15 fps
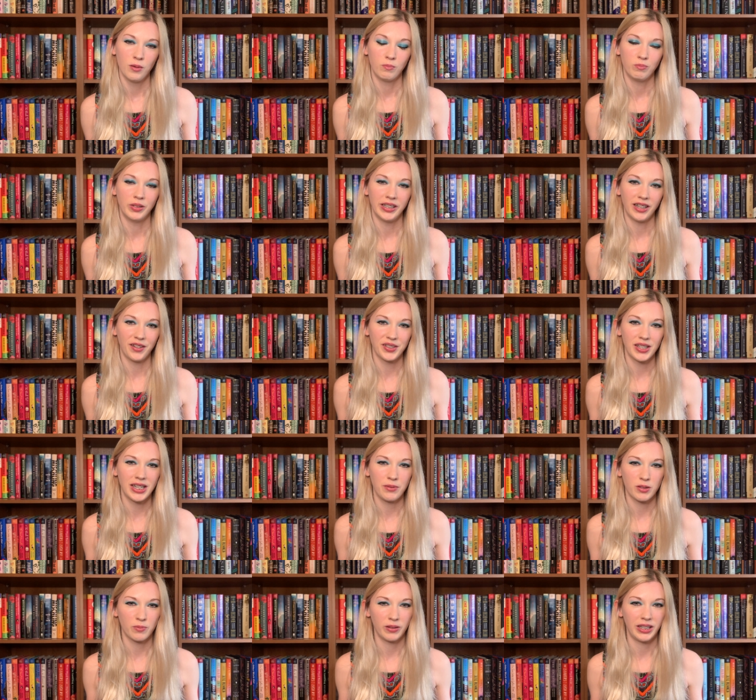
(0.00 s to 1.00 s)
But he also
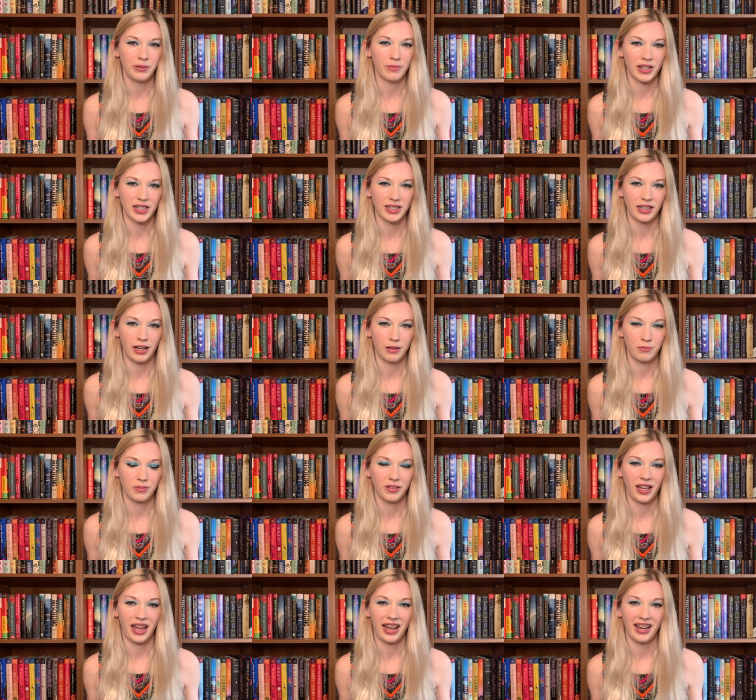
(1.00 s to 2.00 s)
seems pretty messed up,
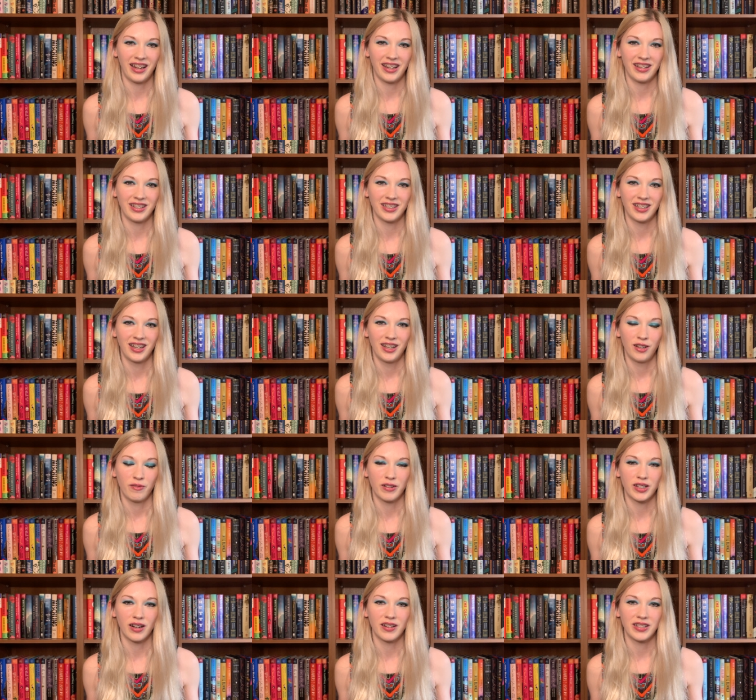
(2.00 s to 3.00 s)
and
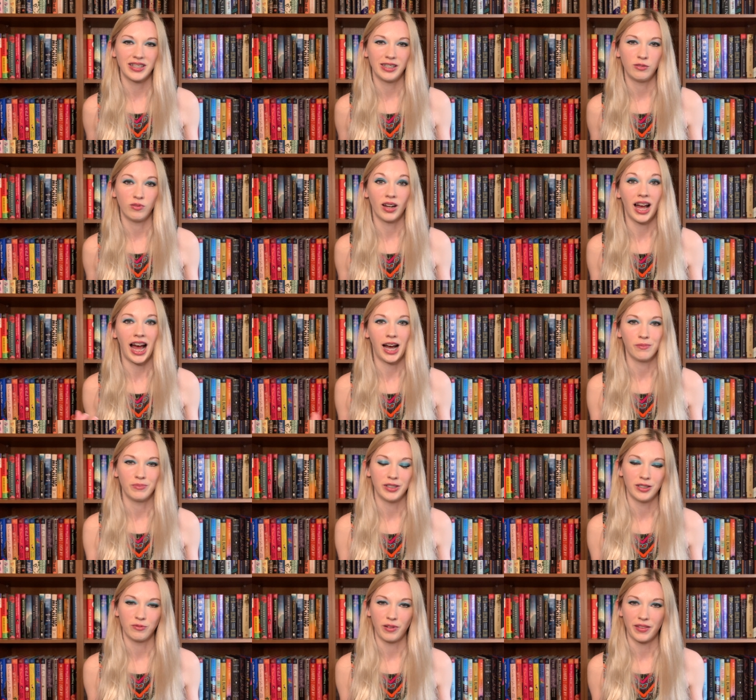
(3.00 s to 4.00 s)
we're trying to see what
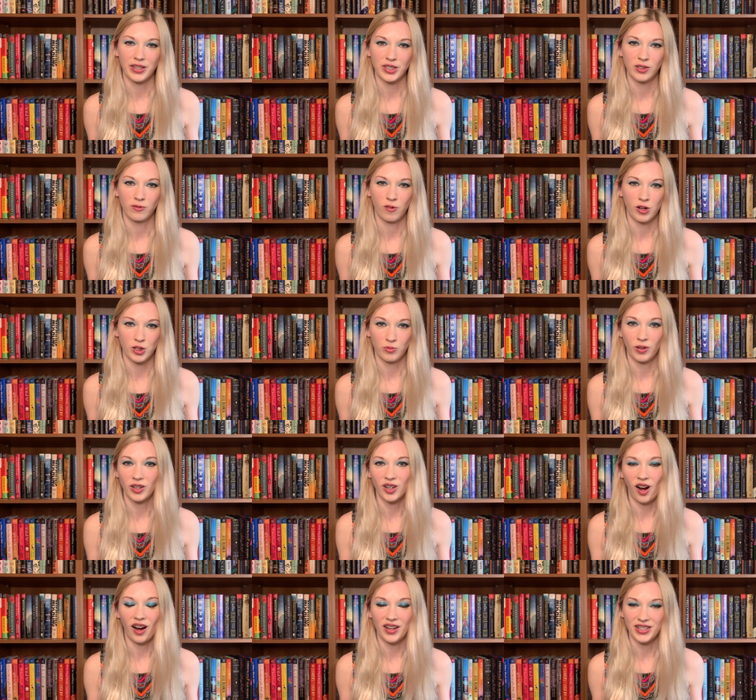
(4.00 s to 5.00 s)
happened with his divorce, what
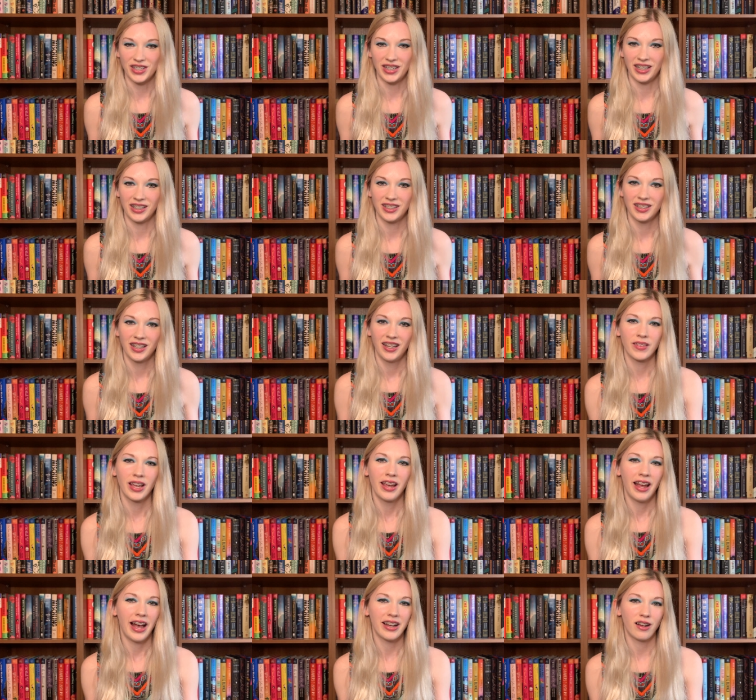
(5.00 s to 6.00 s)
caused it.
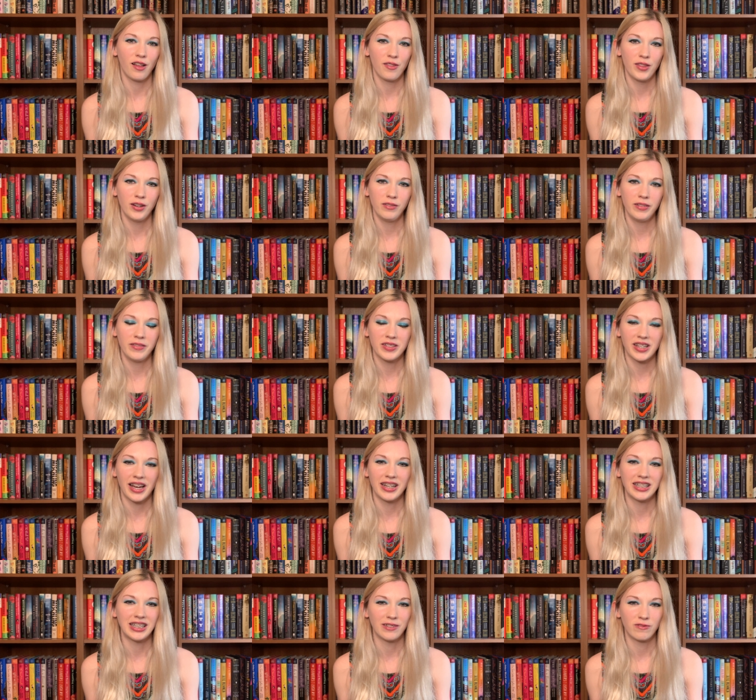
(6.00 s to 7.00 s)
And although it was
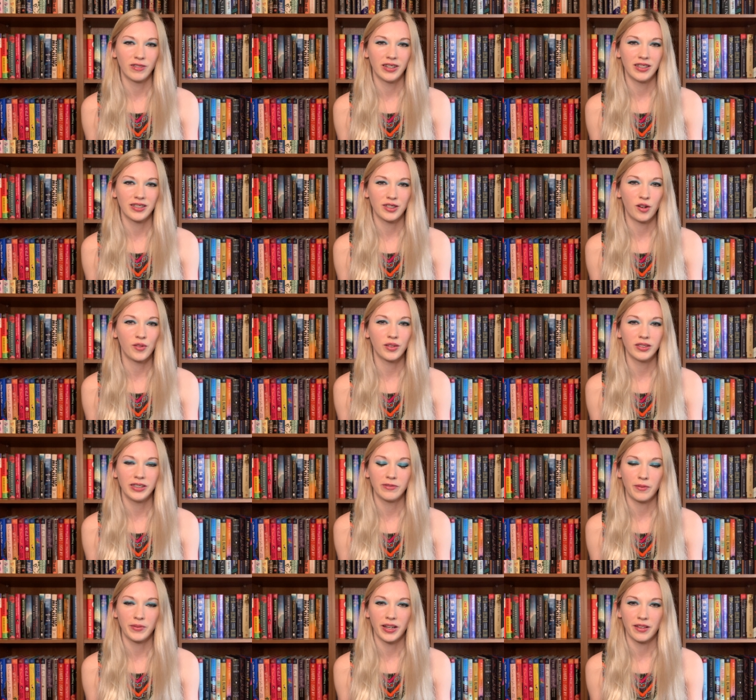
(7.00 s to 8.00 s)
kind of different tonally
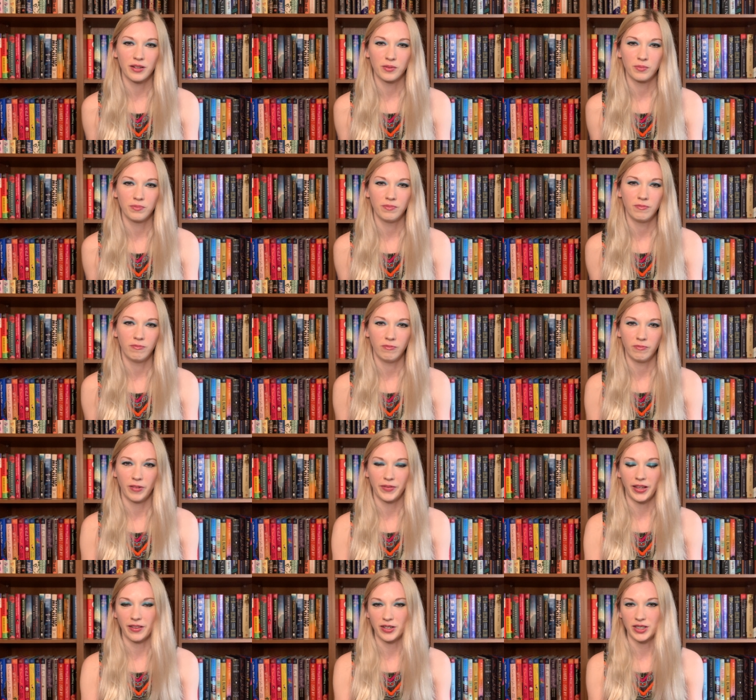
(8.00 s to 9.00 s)
from the
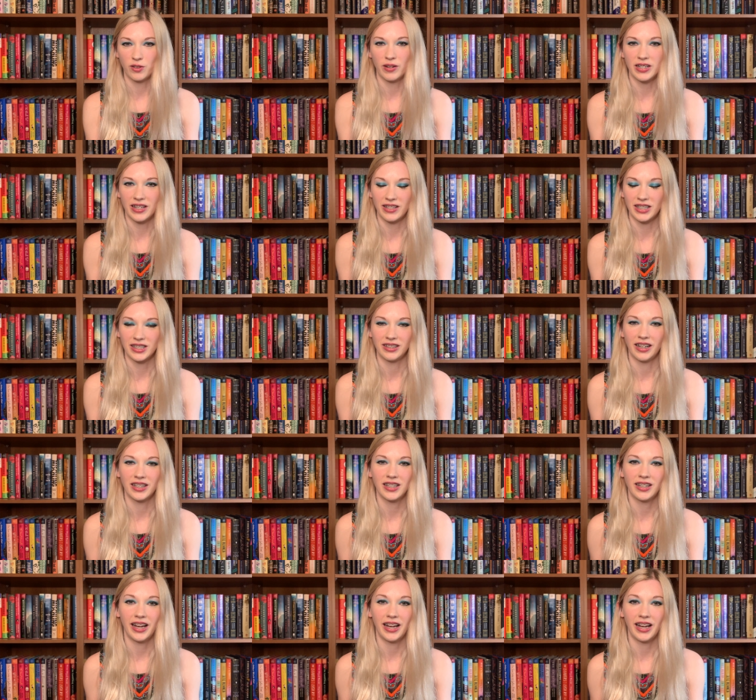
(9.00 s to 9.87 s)
other stories in this collection, I